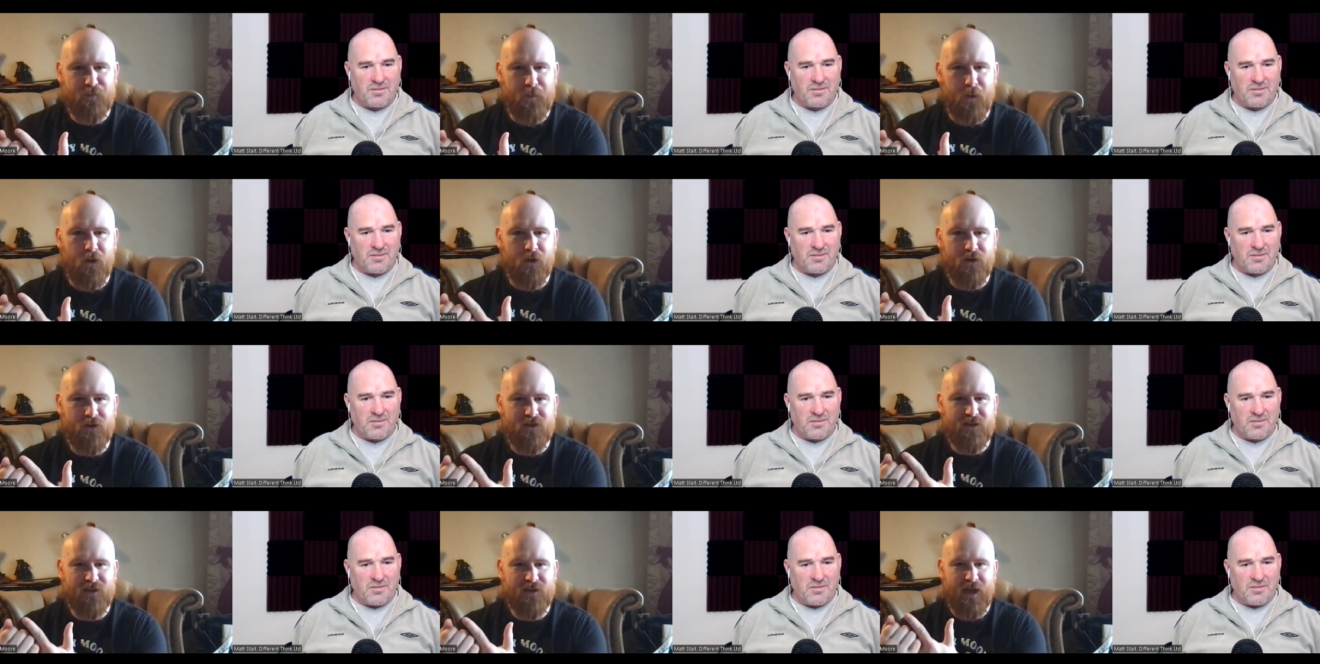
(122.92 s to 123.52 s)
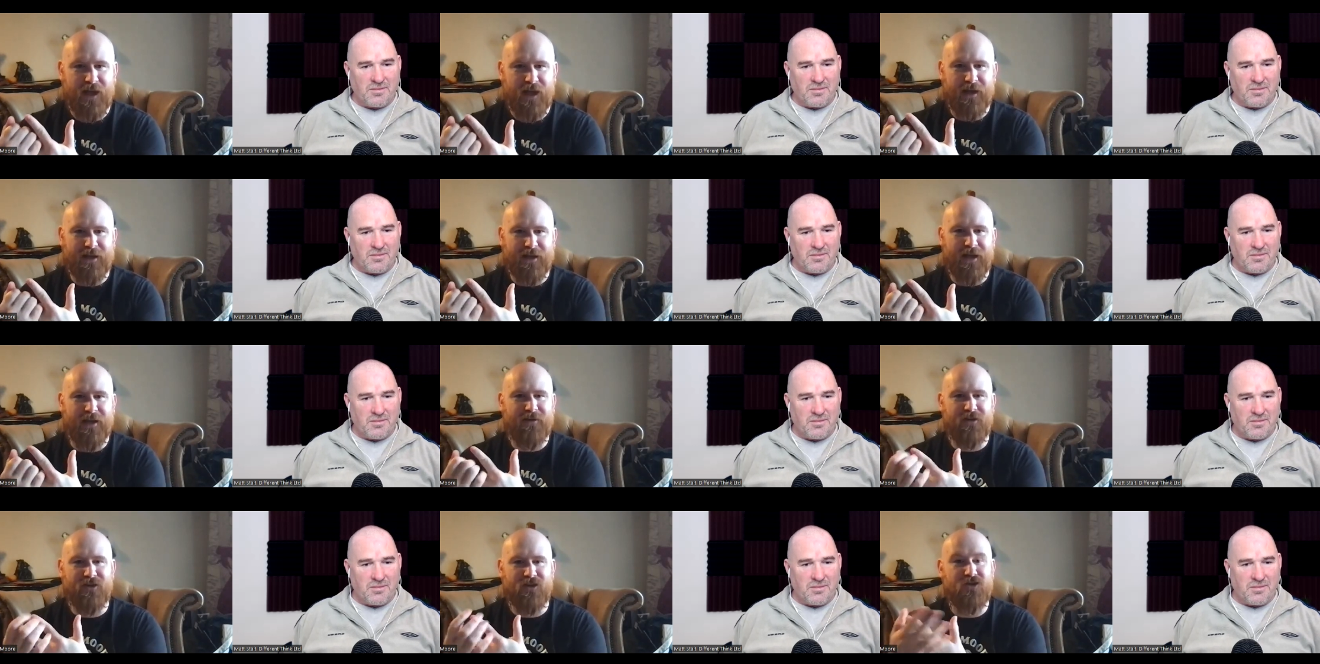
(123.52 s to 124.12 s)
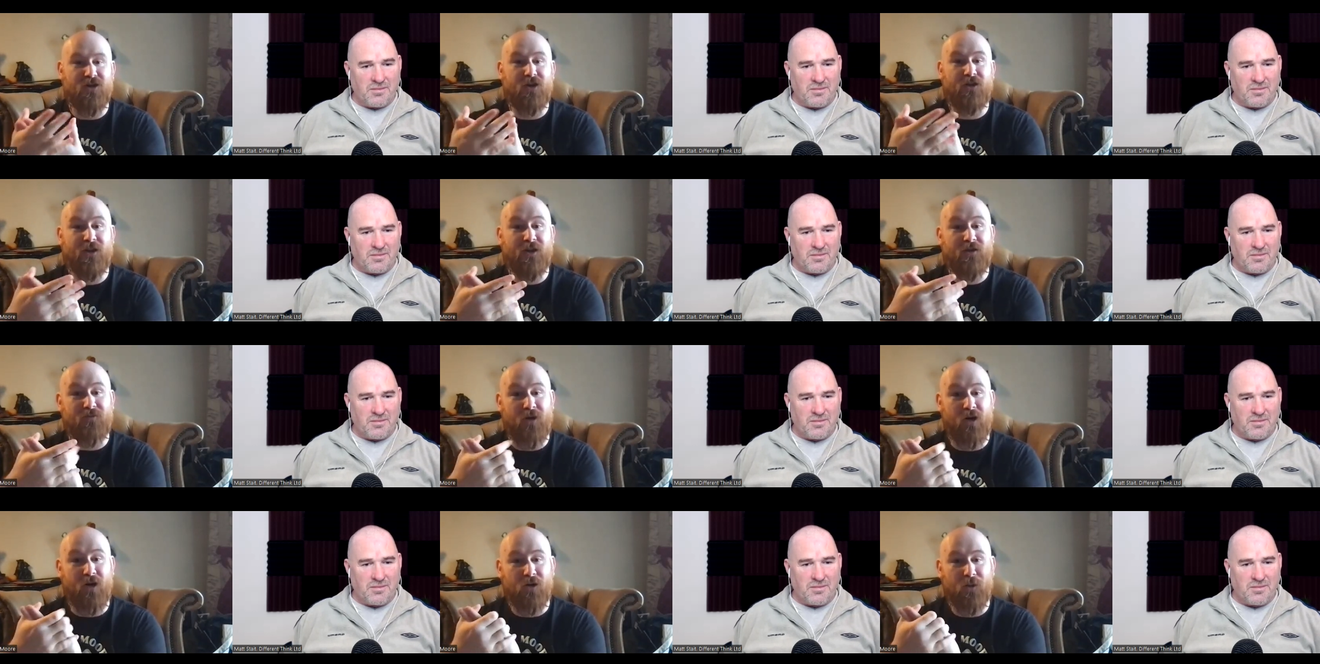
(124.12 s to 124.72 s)
Speaker 1: sports. And again, there's nothing
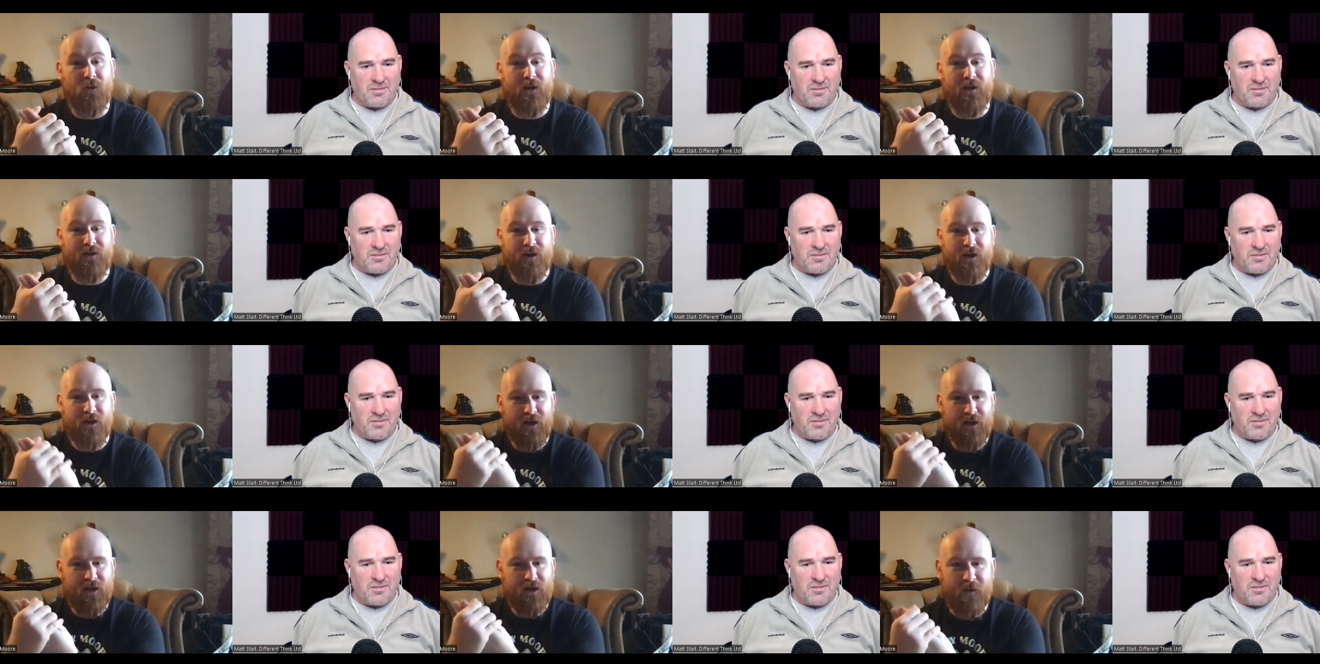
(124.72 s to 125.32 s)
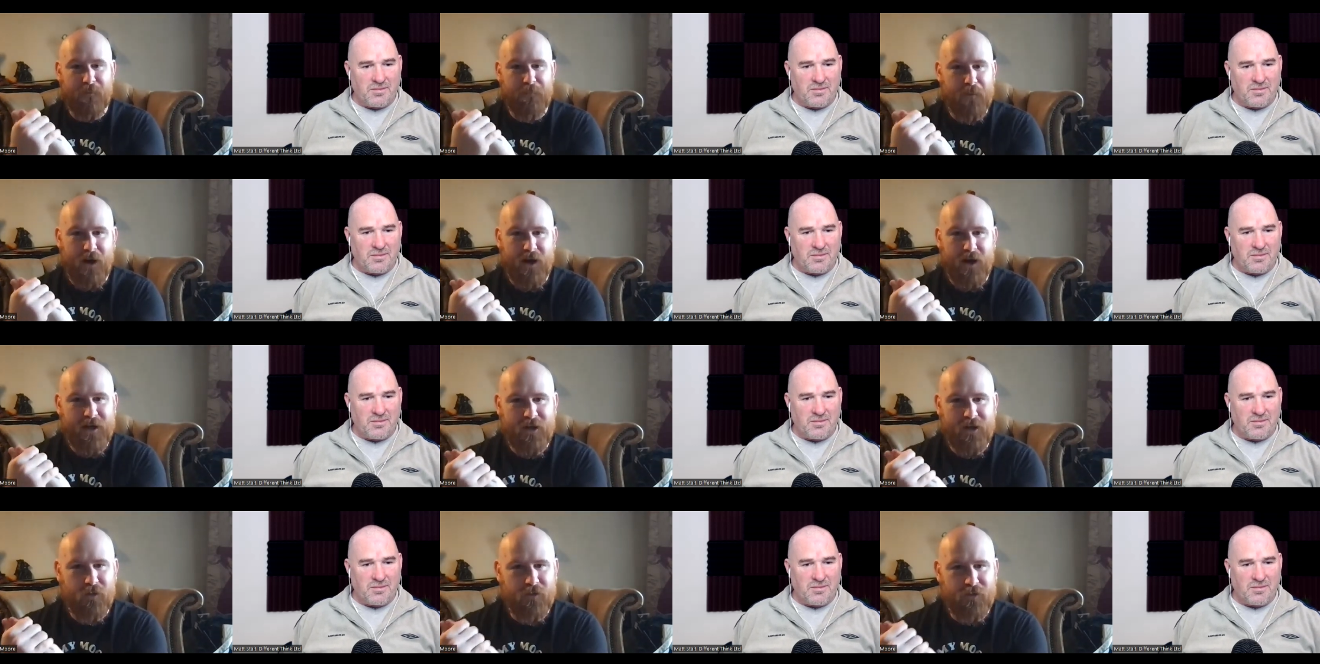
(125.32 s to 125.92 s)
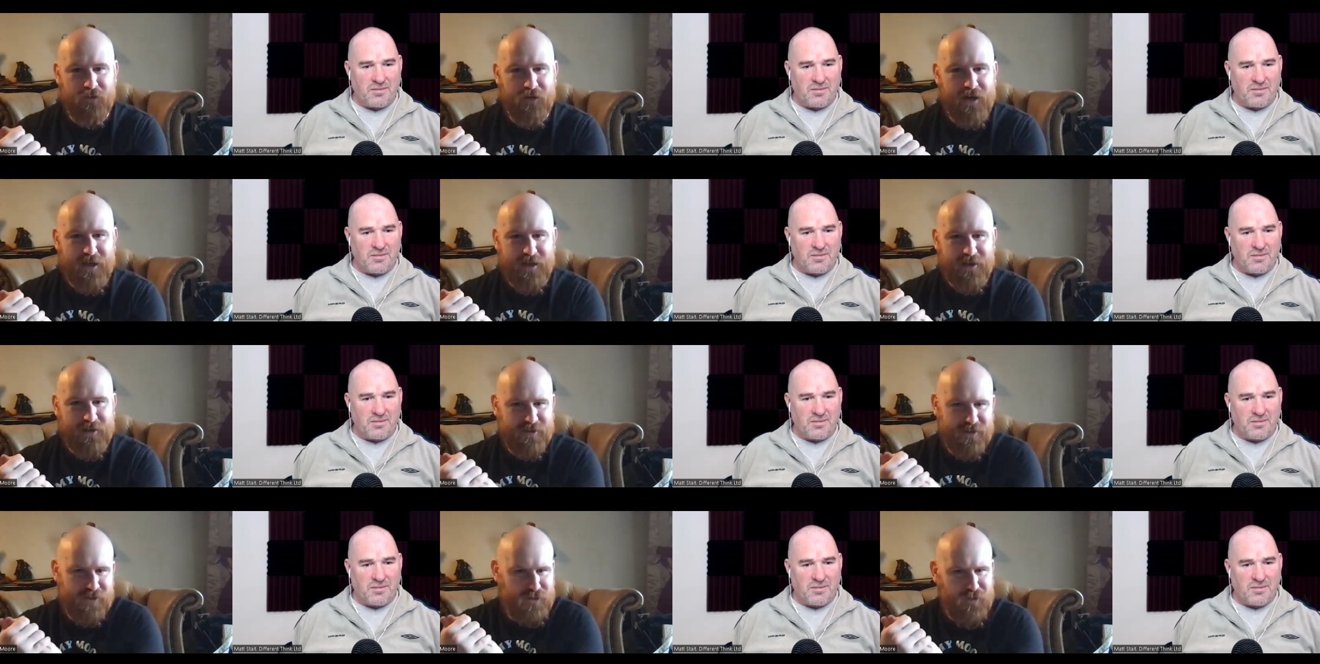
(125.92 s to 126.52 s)
wrong with combining all three
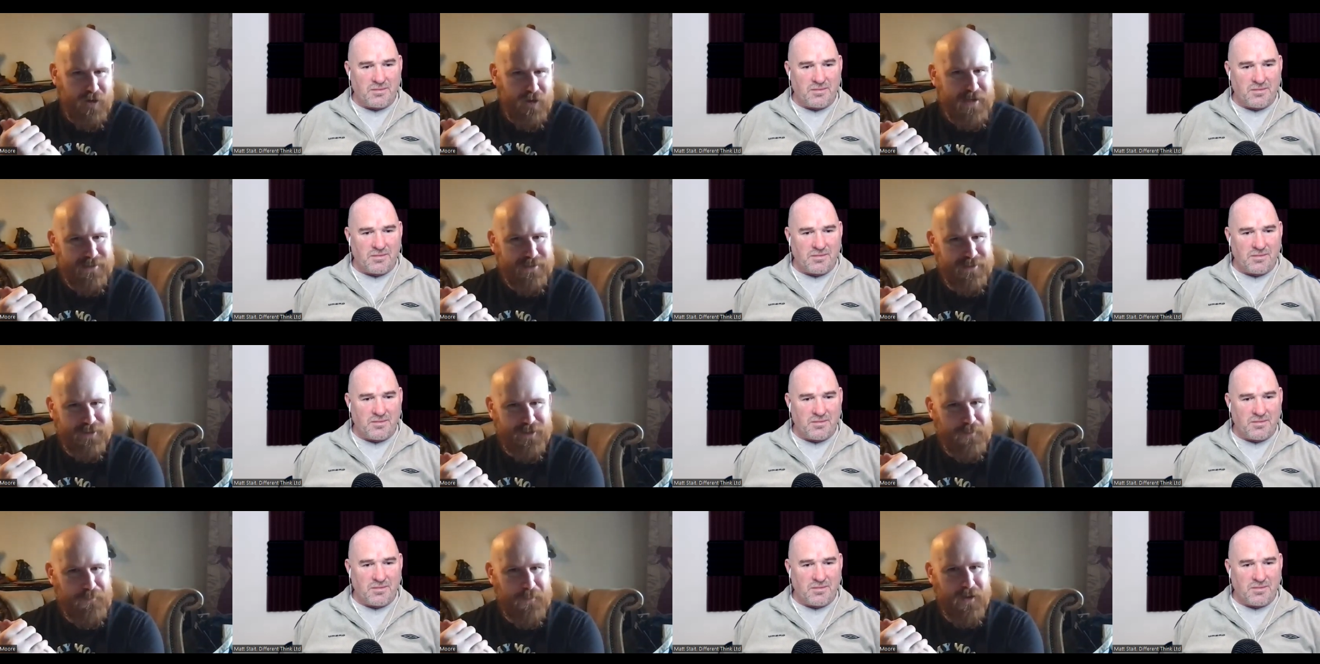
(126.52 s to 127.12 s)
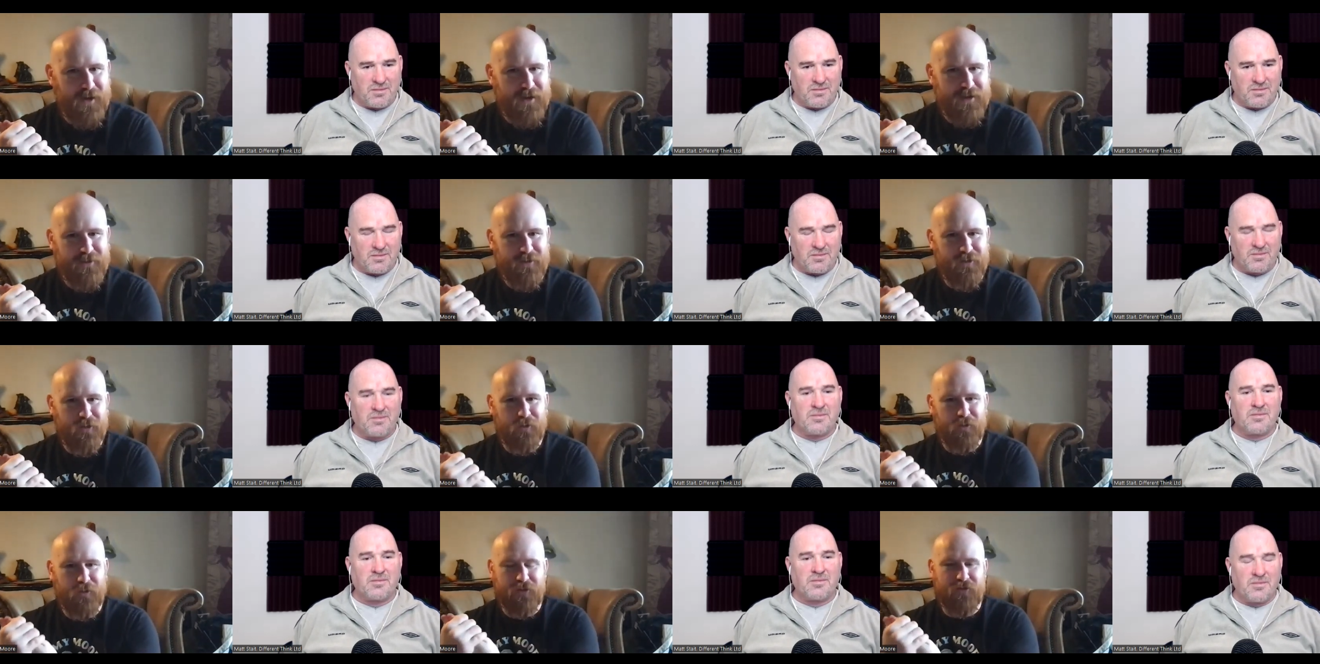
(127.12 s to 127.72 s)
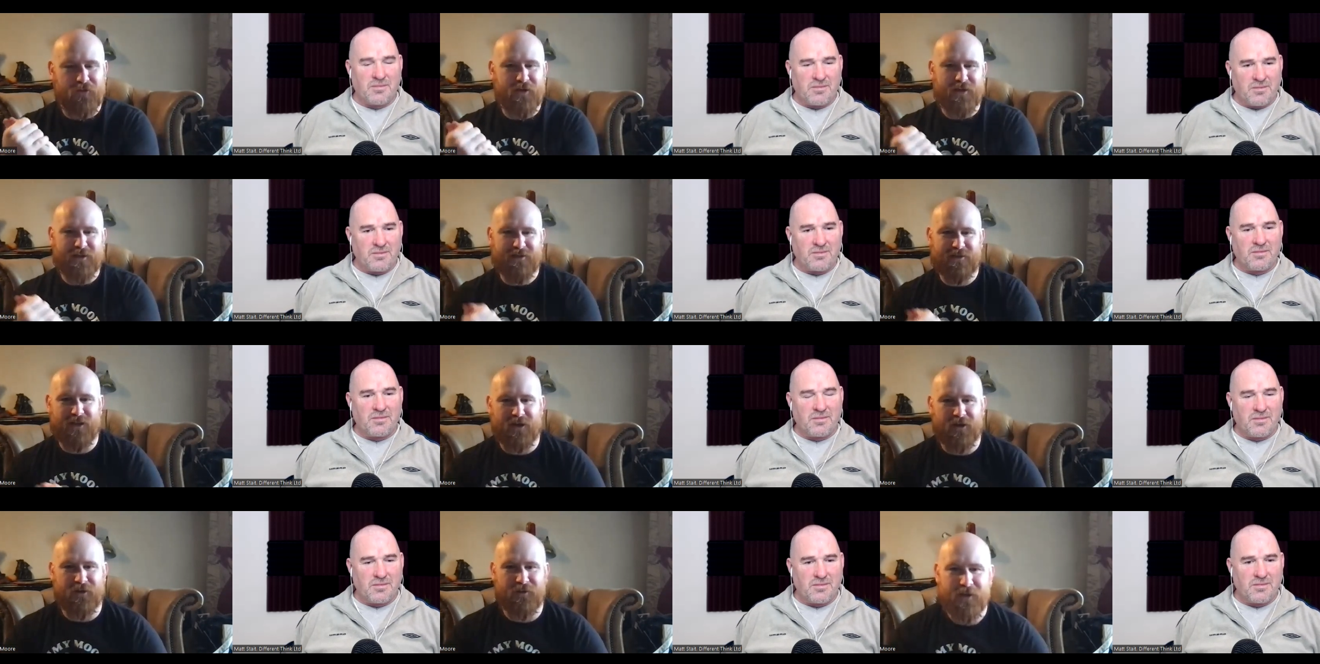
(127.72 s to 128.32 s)
because it's great to combine all three.
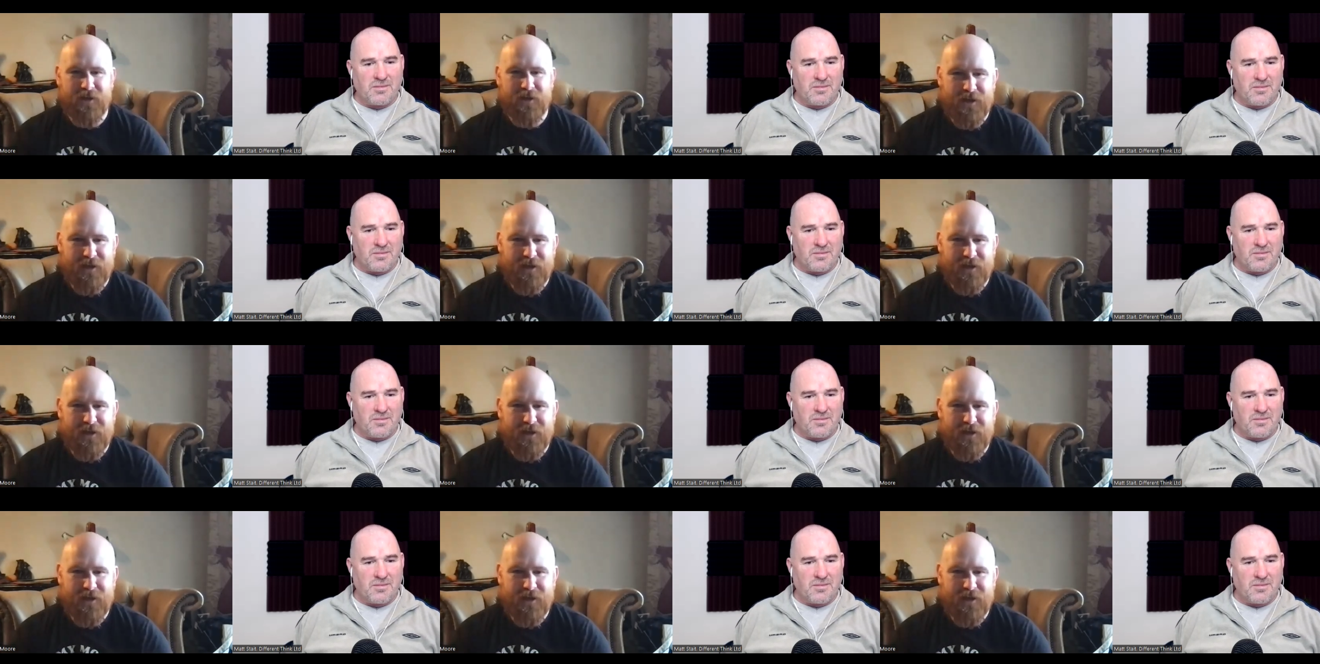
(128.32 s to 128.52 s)
So,